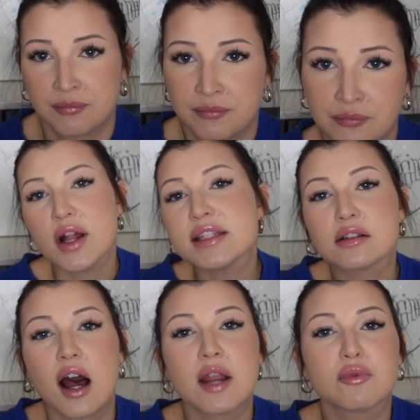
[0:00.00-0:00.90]
Once
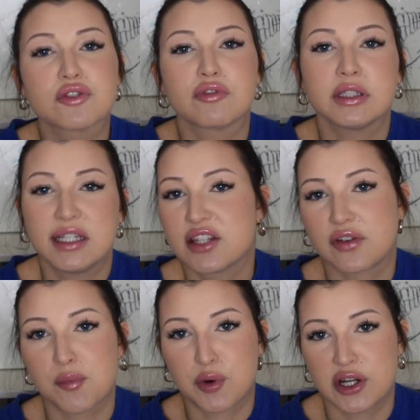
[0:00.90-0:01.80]
Clyde was released
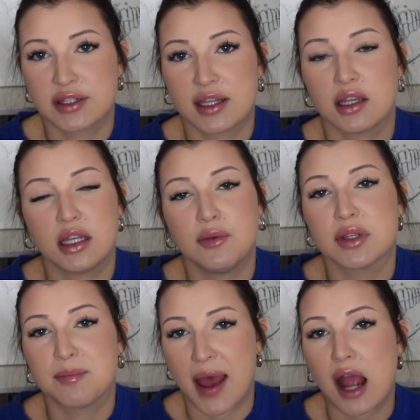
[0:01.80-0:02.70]
from prison and he was
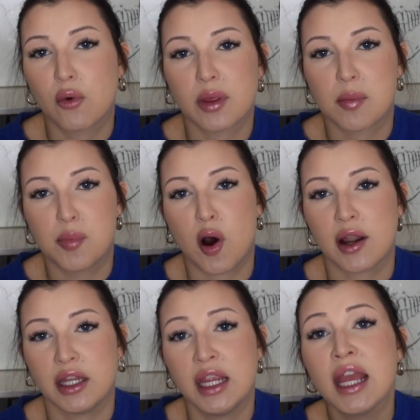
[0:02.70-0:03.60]
back with
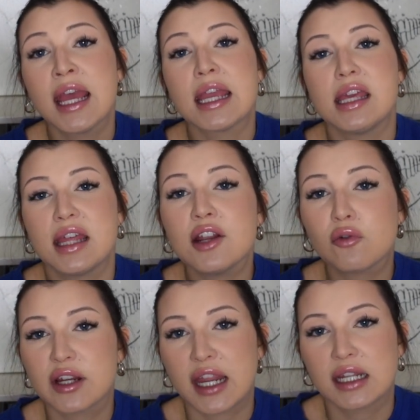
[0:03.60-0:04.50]
Bonnie, he then
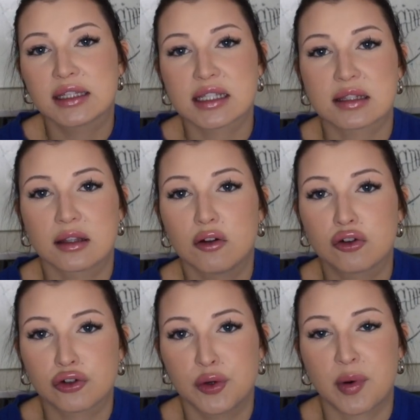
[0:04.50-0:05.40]
created this little
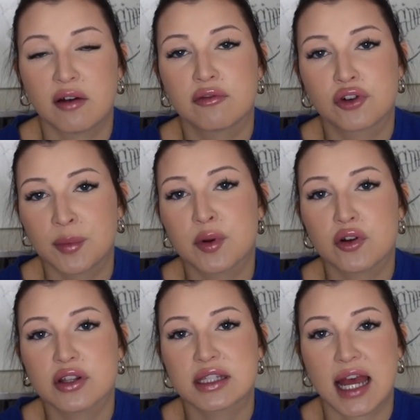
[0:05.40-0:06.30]
group of
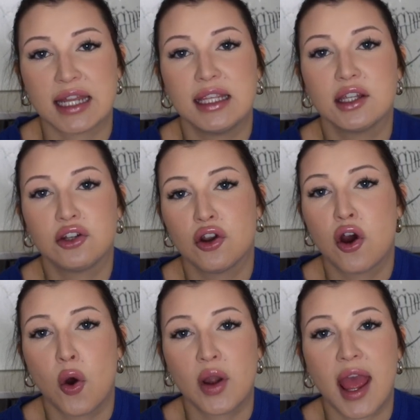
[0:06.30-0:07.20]
criminals that he had
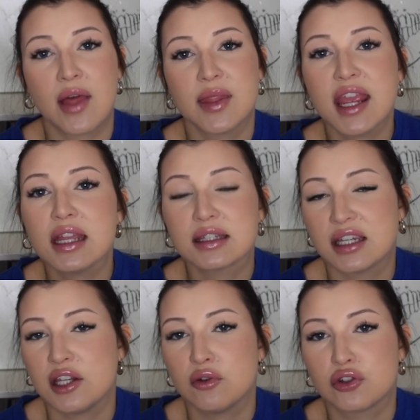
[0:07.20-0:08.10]
known, and they
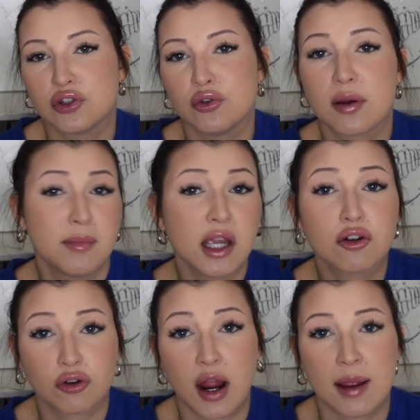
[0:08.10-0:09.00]
continued to commit
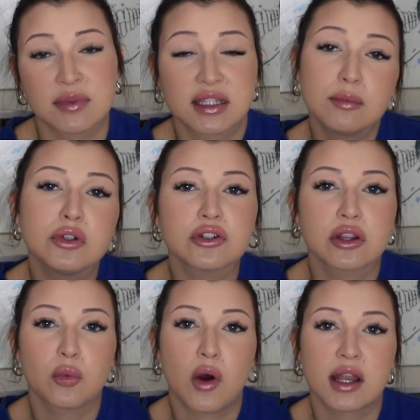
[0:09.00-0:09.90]
crimes similar to
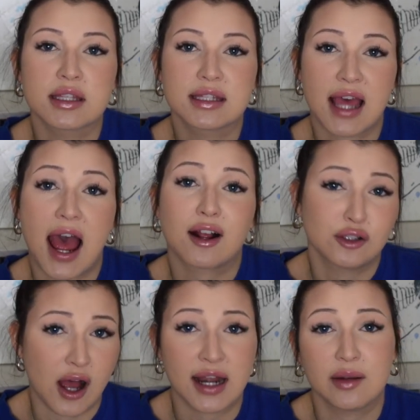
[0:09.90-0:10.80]
the ones that
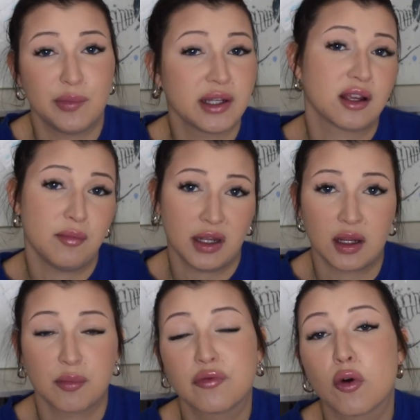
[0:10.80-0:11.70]
Clyde had been
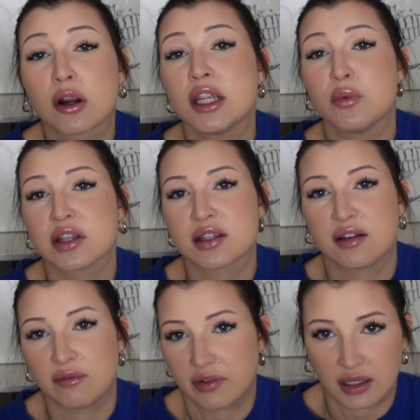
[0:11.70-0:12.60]
committing before he was
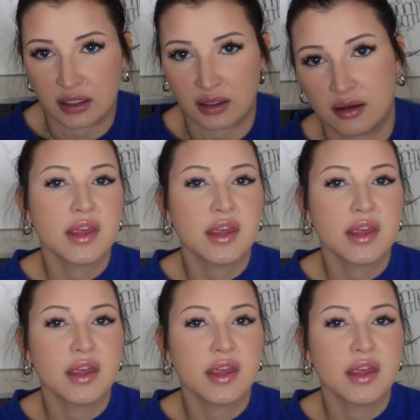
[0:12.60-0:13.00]
convicted.